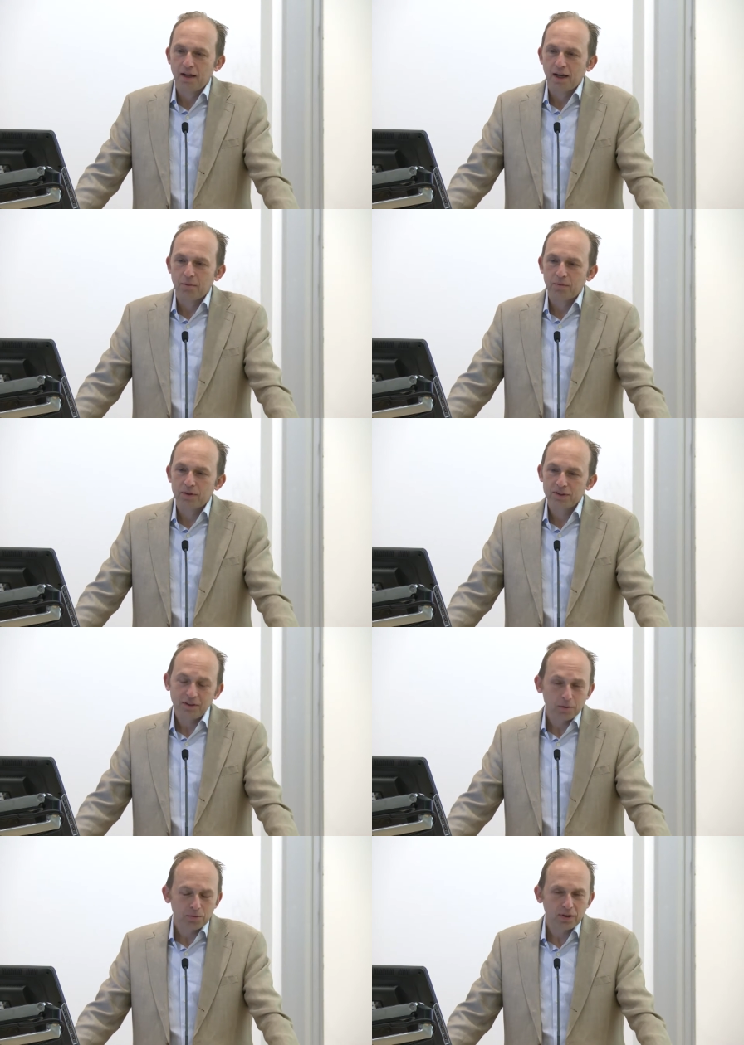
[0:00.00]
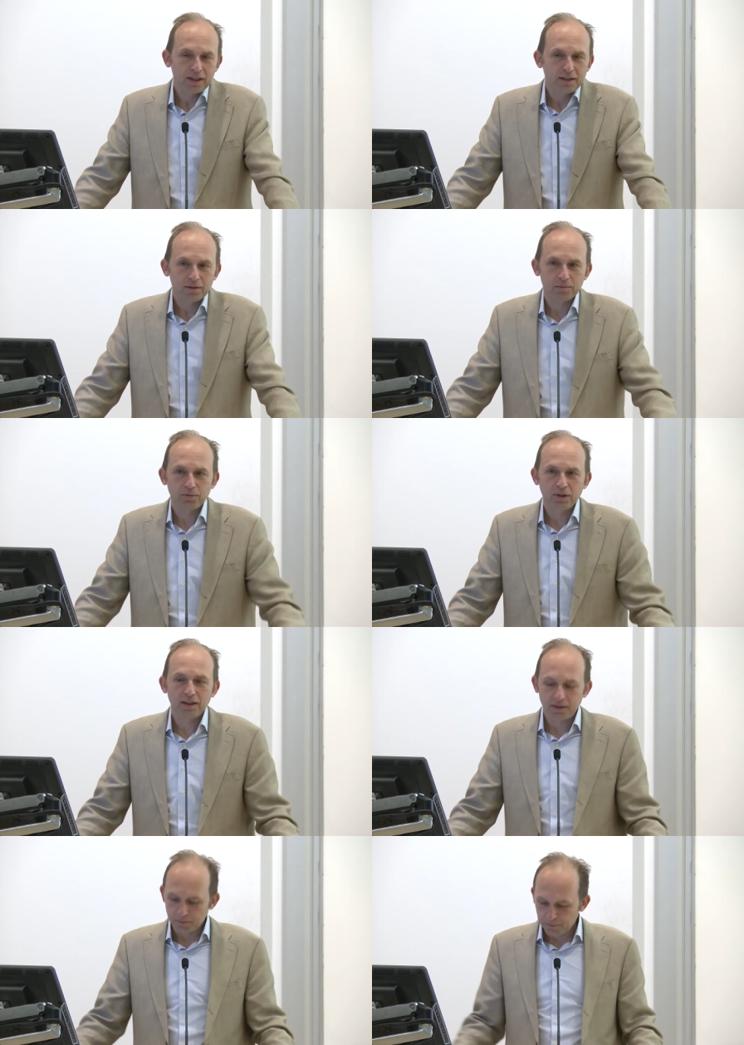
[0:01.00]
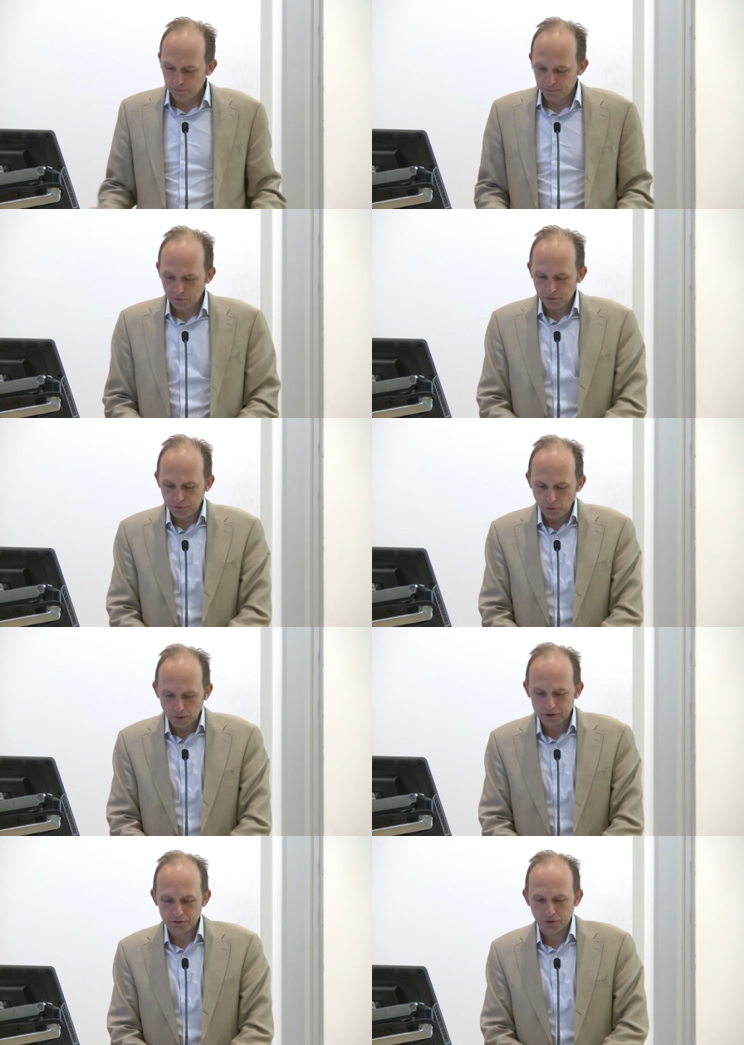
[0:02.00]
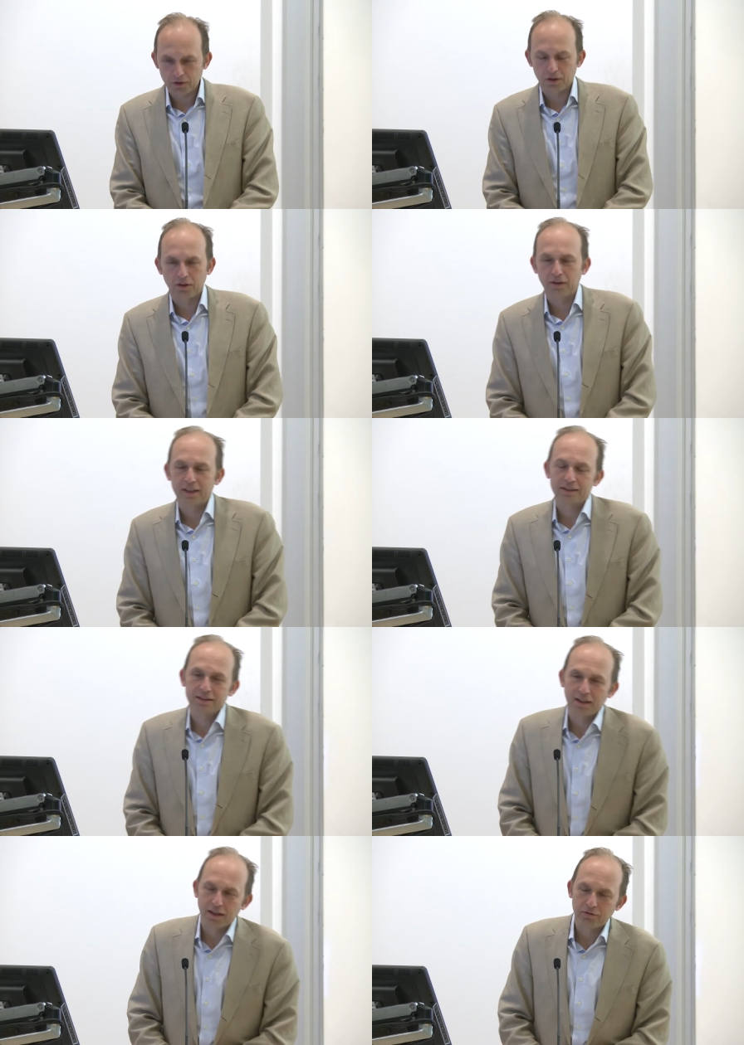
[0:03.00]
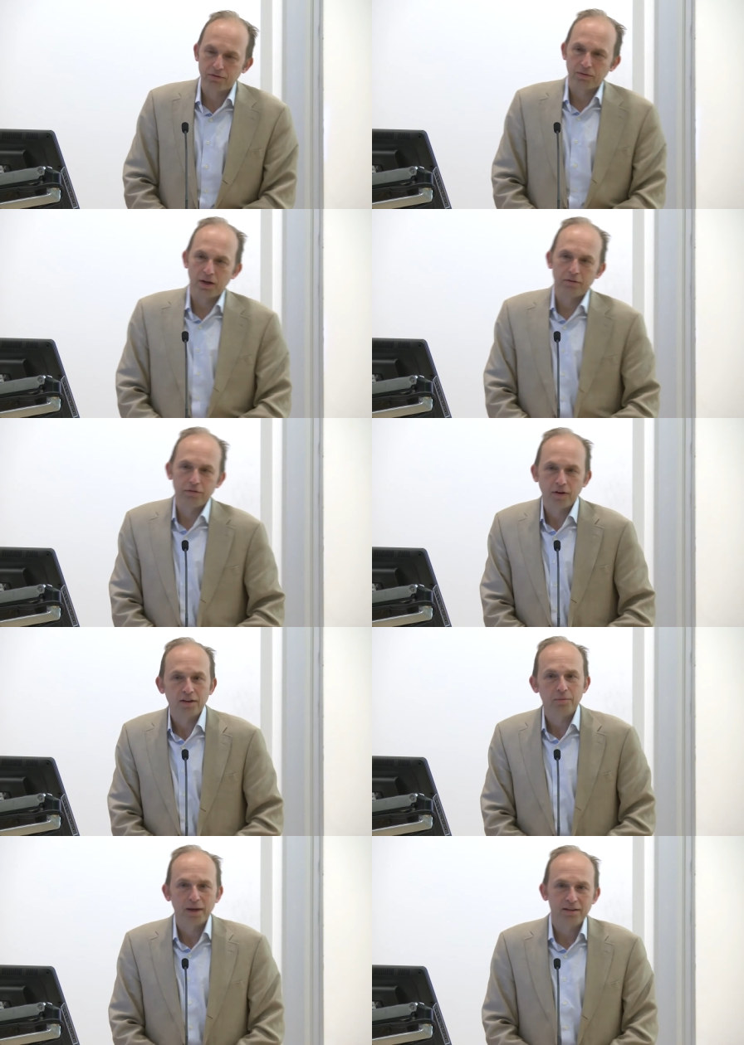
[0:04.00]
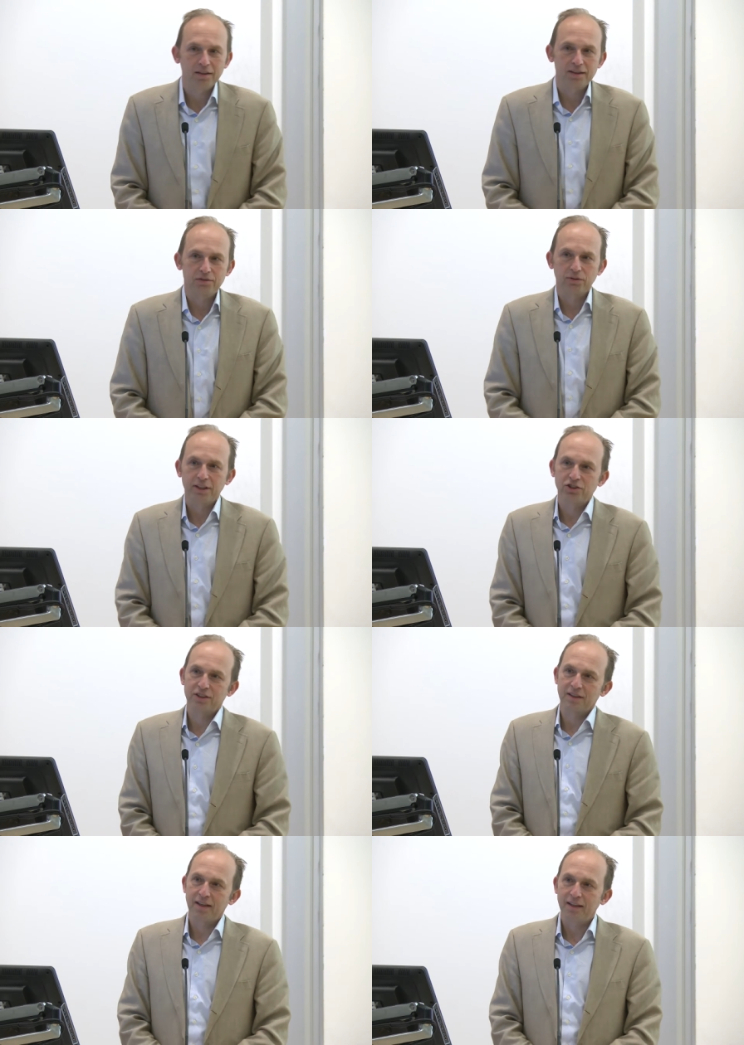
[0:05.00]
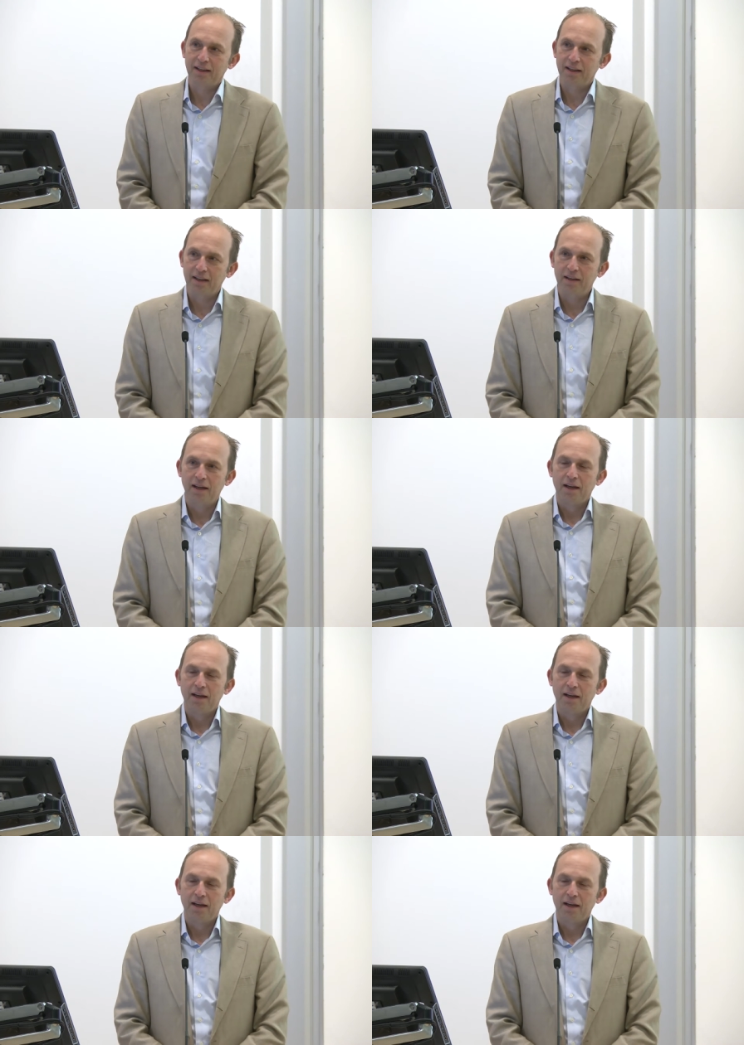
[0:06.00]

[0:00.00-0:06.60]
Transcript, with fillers: um, still pretty, pretty forceful currents of, of fundamentalist religious thinking. And